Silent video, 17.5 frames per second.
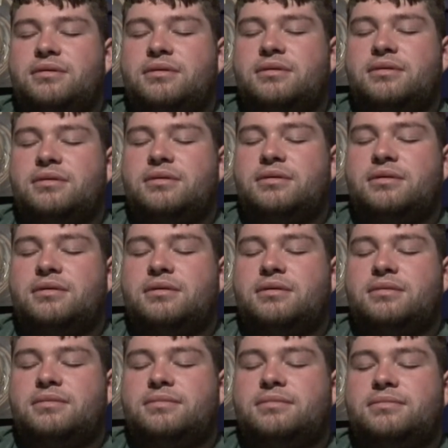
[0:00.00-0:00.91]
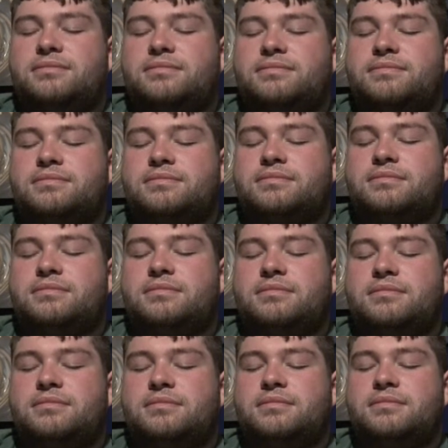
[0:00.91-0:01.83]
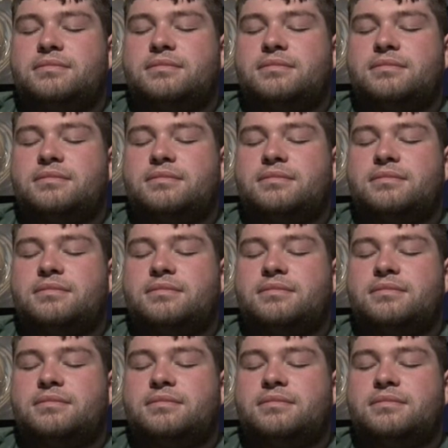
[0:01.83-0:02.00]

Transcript: Nobody speaks.